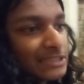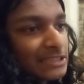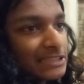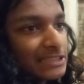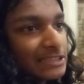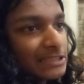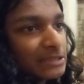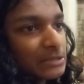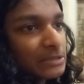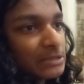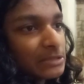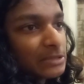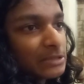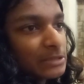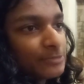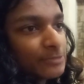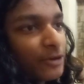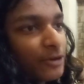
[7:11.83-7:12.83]
I don't
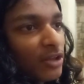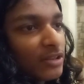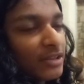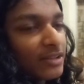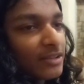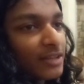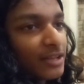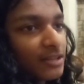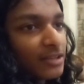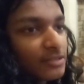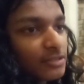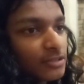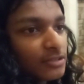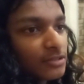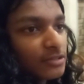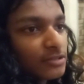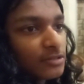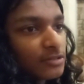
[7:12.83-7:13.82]
know, probably like
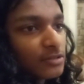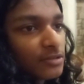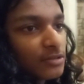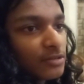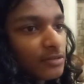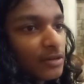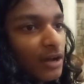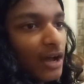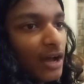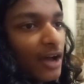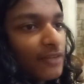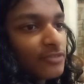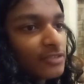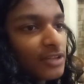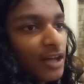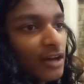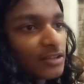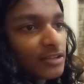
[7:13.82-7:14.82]
I have a
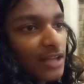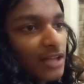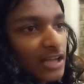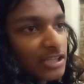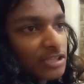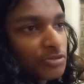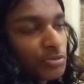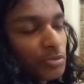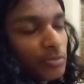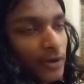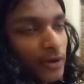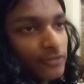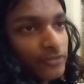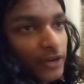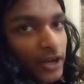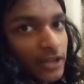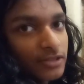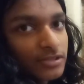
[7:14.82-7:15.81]
lot of classes with my
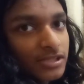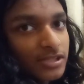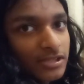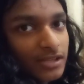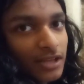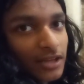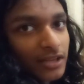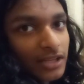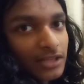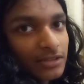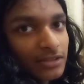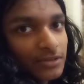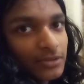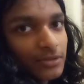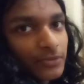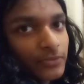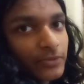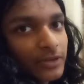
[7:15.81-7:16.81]
friends, and
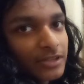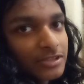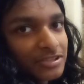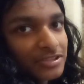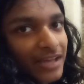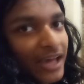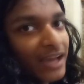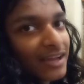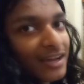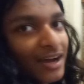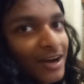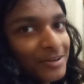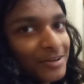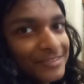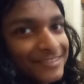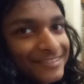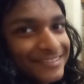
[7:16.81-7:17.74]
we can just hang out.